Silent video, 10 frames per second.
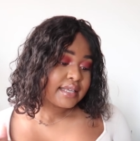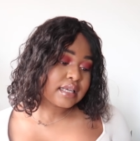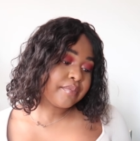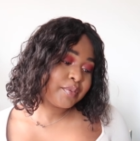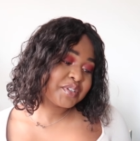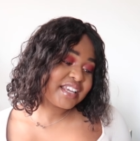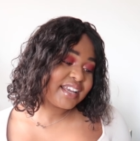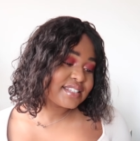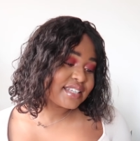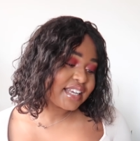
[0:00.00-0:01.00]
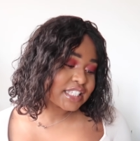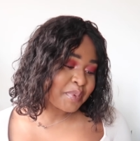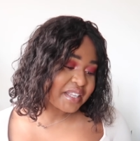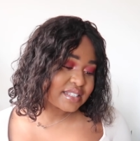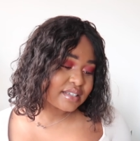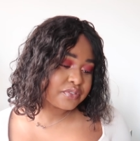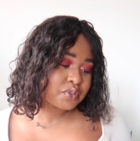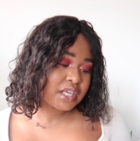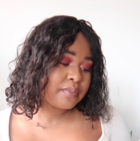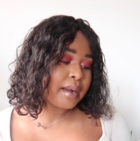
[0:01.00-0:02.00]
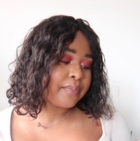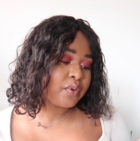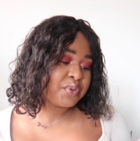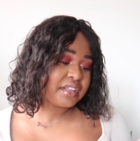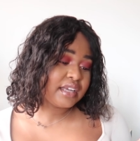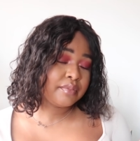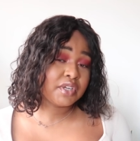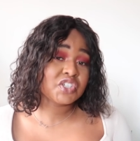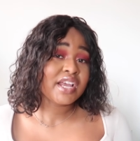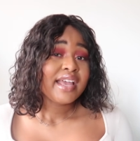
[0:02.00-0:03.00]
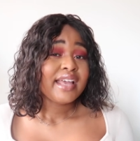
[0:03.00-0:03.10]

Some people say, is it expensive to keep up with the image?